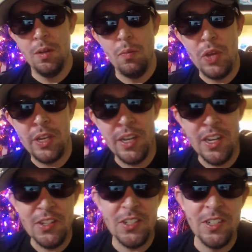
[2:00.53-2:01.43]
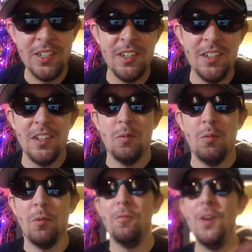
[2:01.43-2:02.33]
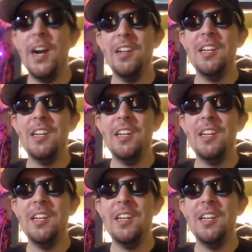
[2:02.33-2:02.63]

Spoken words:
Because we're finally